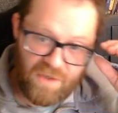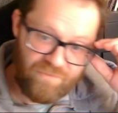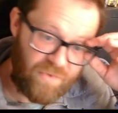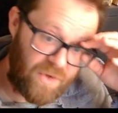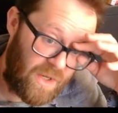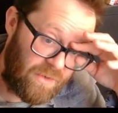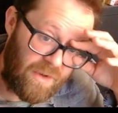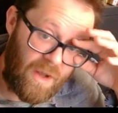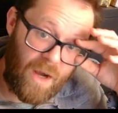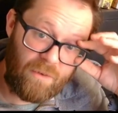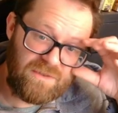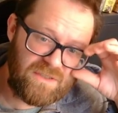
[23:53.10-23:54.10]
volcano that
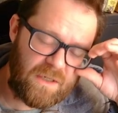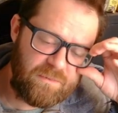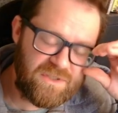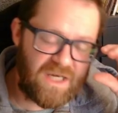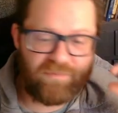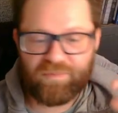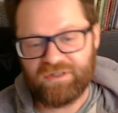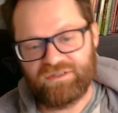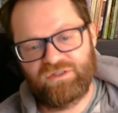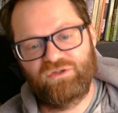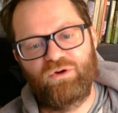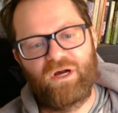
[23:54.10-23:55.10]
always comes up because
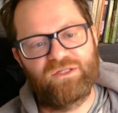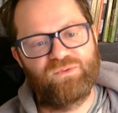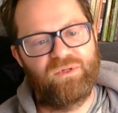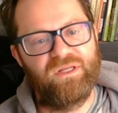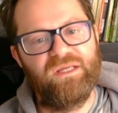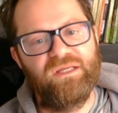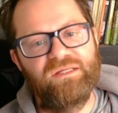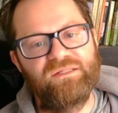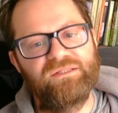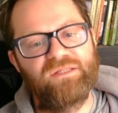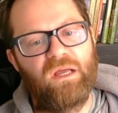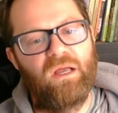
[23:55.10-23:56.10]
it's crossword
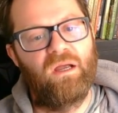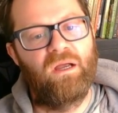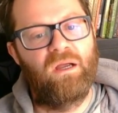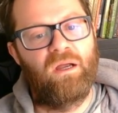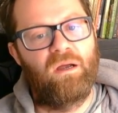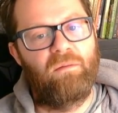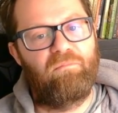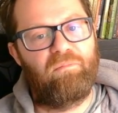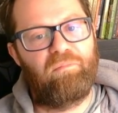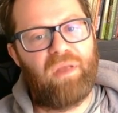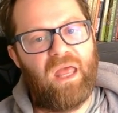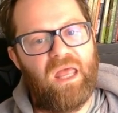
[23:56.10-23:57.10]
ease.
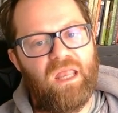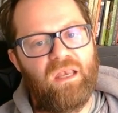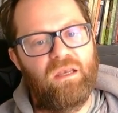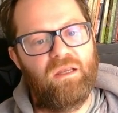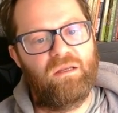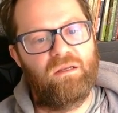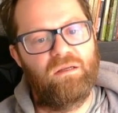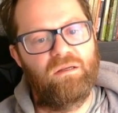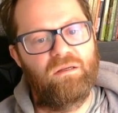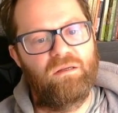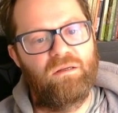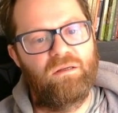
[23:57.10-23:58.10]
Pen.
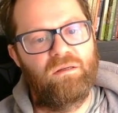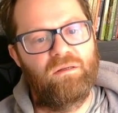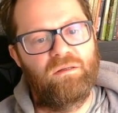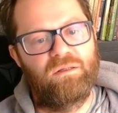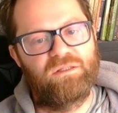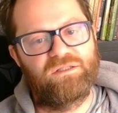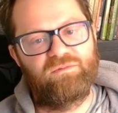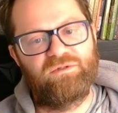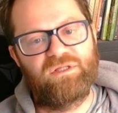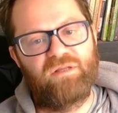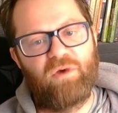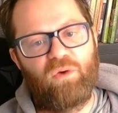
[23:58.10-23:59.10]
It's going to be
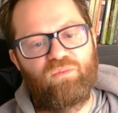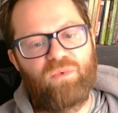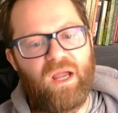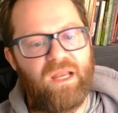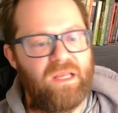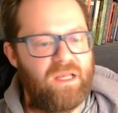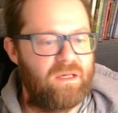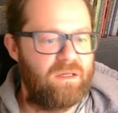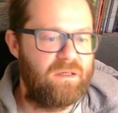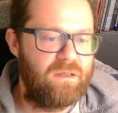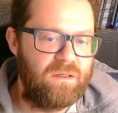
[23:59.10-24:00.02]
something about writing.